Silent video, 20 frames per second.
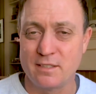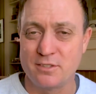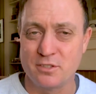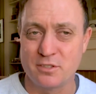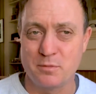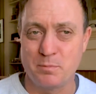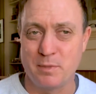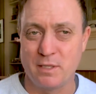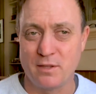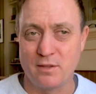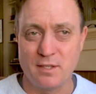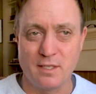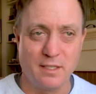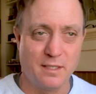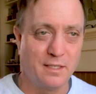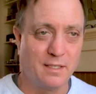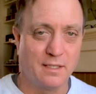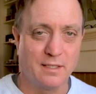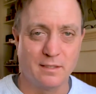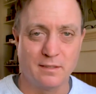just been
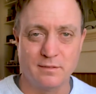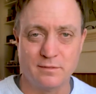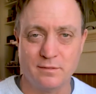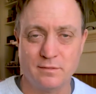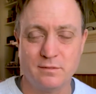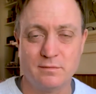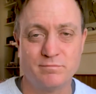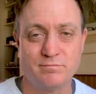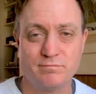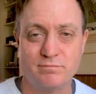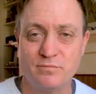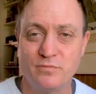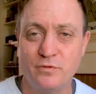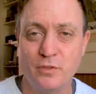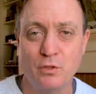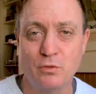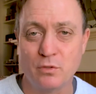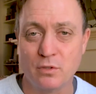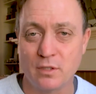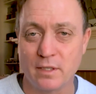thinking
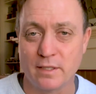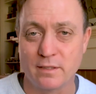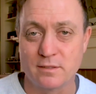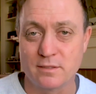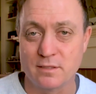focal length